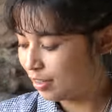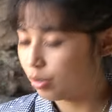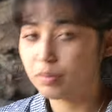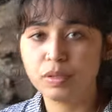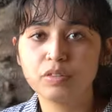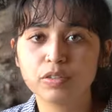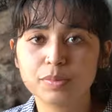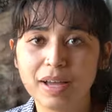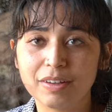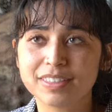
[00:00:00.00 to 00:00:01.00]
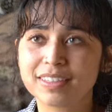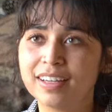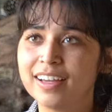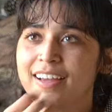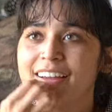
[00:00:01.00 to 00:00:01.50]
or beautiful spouse,
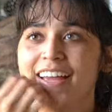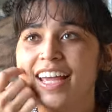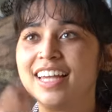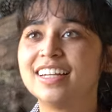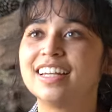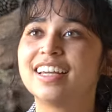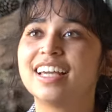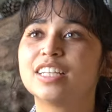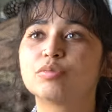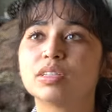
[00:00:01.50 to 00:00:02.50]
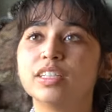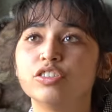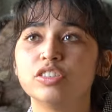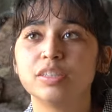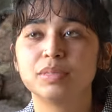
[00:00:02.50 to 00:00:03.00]
and his
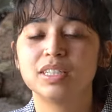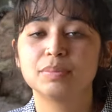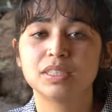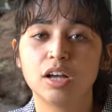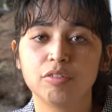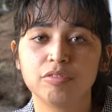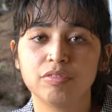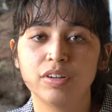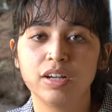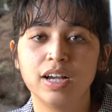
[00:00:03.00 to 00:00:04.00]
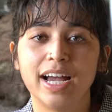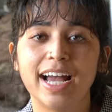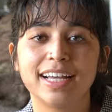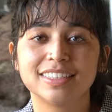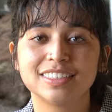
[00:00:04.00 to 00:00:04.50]
relationship to himself
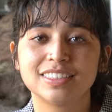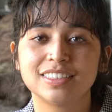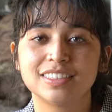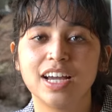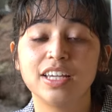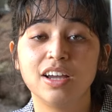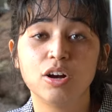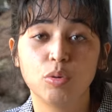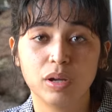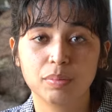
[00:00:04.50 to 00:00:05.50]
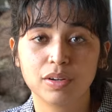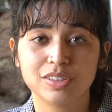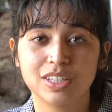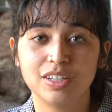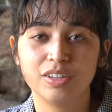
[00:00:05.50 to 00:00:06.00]
as a young queer
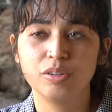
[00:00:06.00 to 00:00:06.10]
person